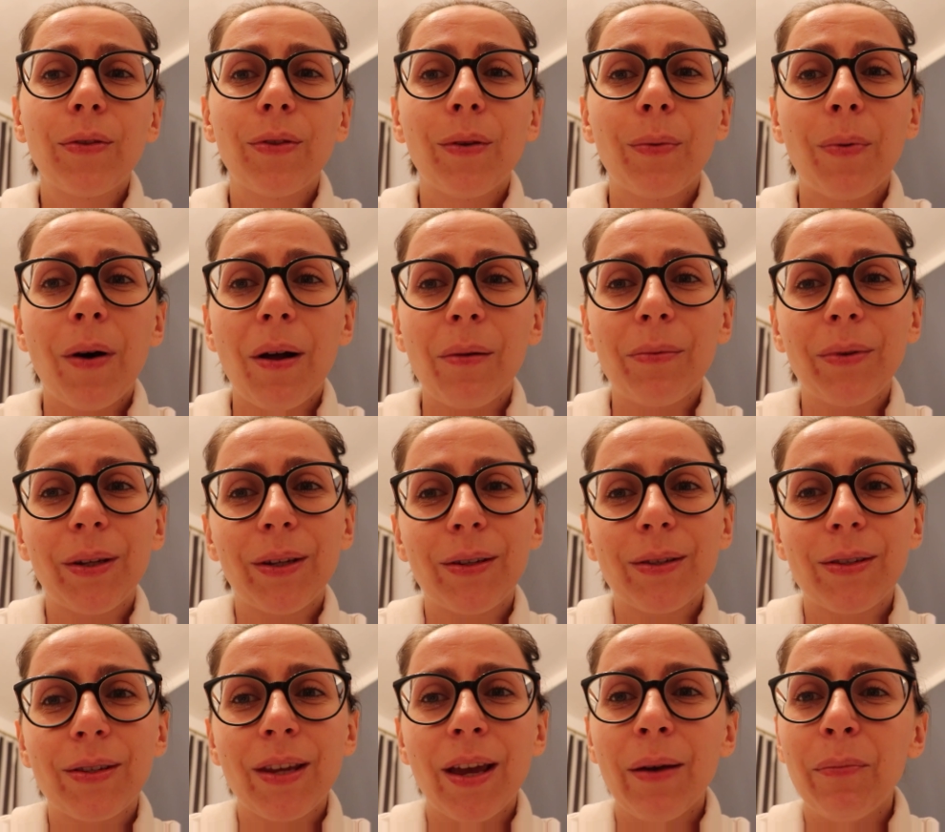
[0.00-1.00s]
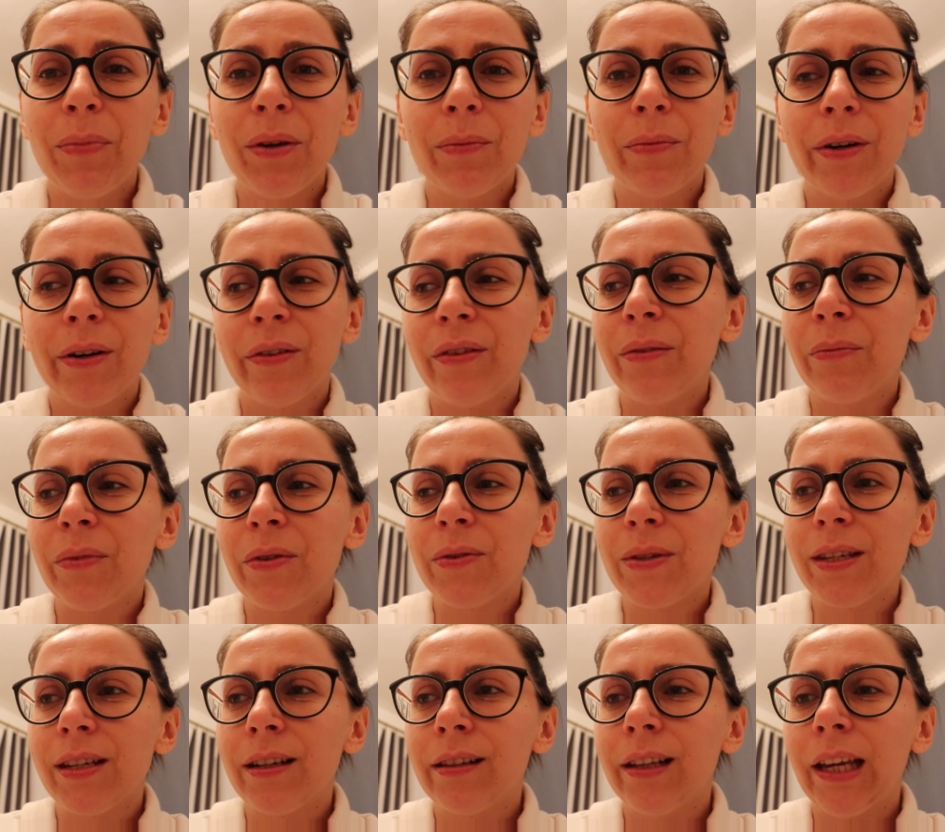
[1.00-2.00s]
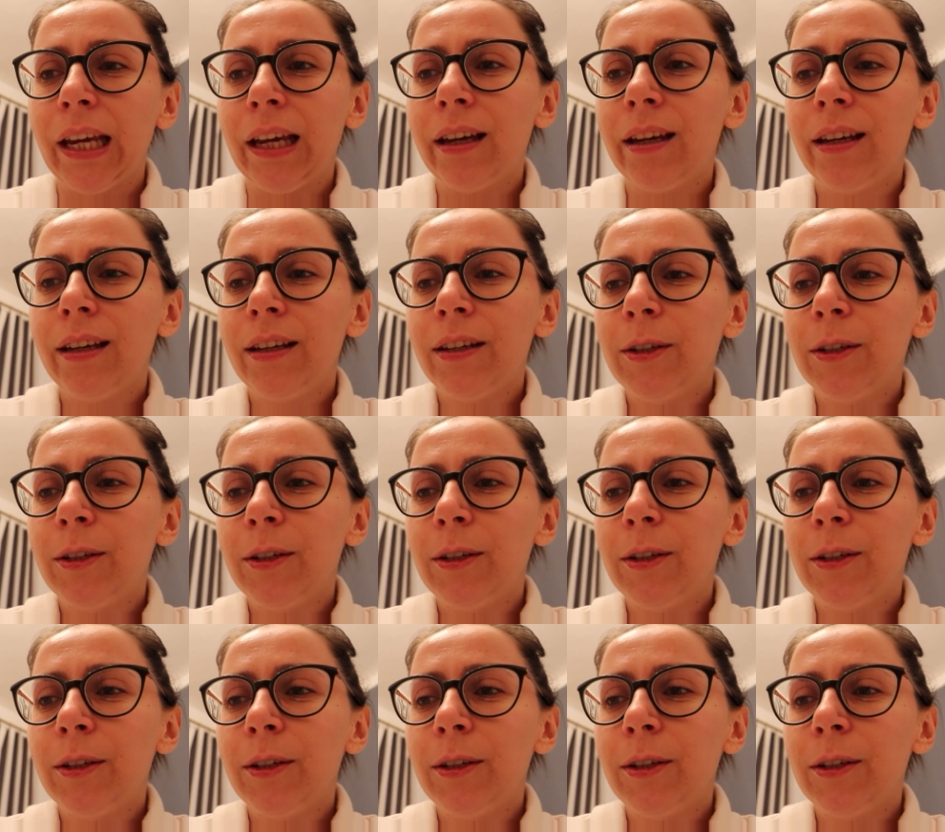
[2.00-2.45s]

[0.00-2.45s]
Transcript: the public is happy about the music. Like,